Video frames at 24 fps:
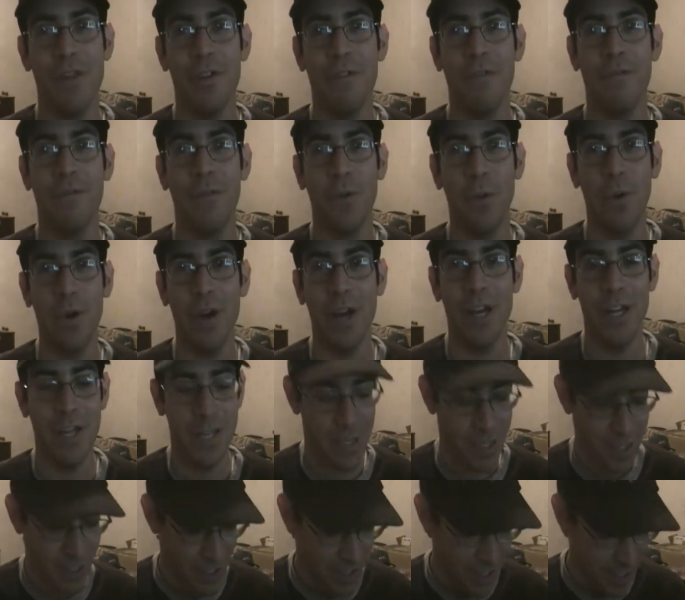The
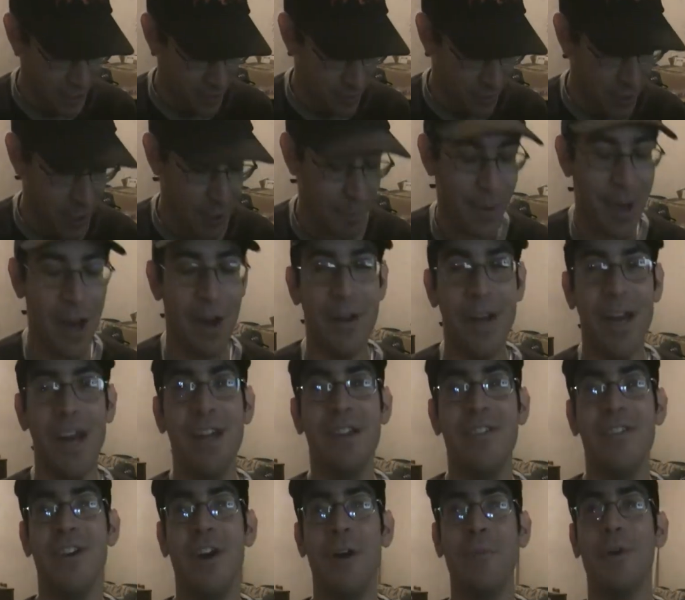Void has come out,
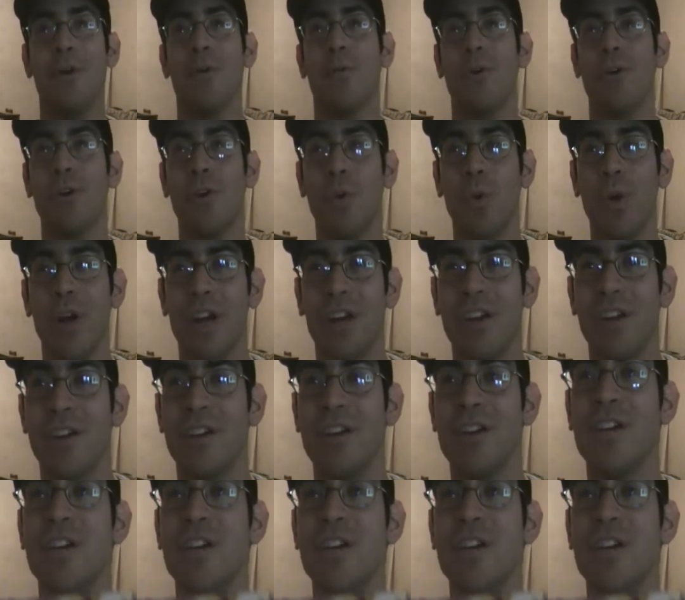and tell me real quick,